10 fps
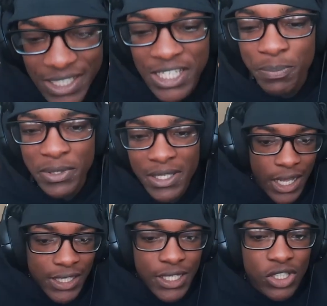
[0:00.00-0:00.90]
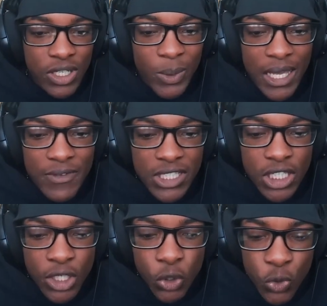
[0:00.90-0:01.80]
EP. Uh, the next one that we have is
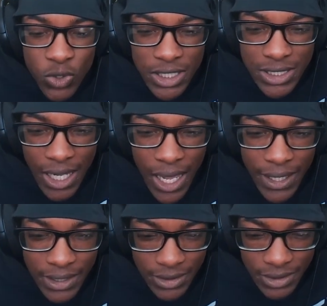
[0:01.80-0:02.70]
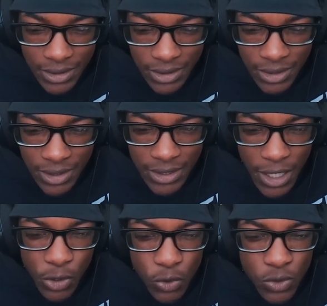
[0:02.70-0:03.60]
Yakuza Ties.
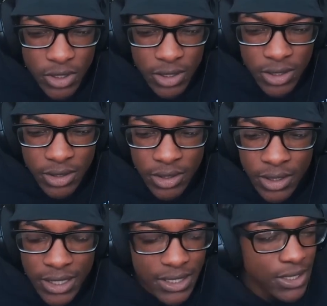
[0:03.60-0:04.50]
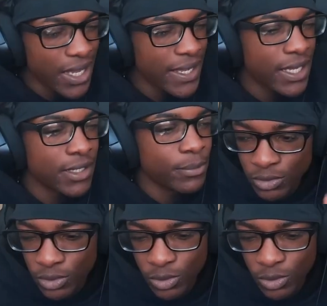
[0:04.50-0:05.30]
Yakuza, isn't that a game?